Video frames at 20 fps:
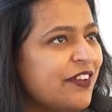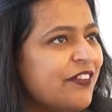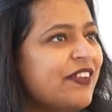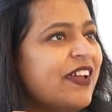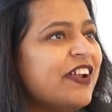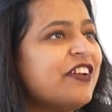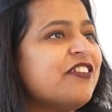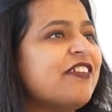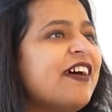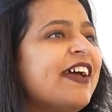We
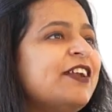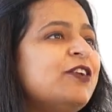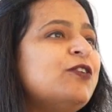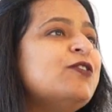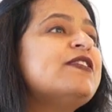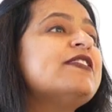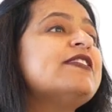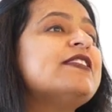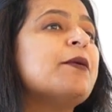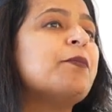are trying
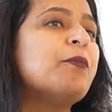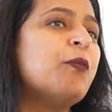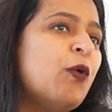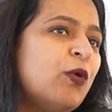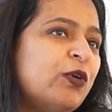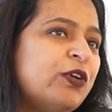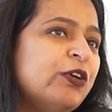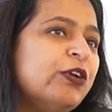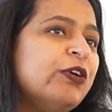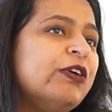to
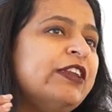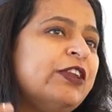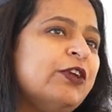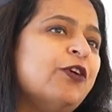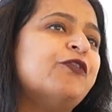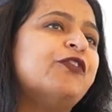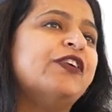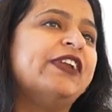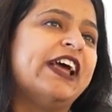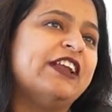support you in
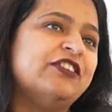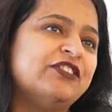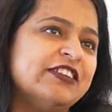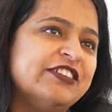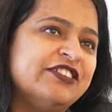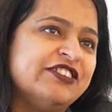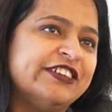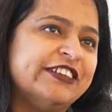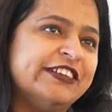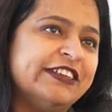your
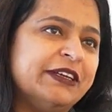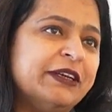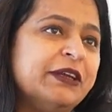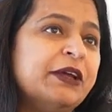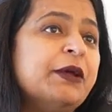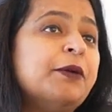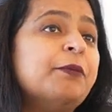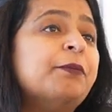financial journey.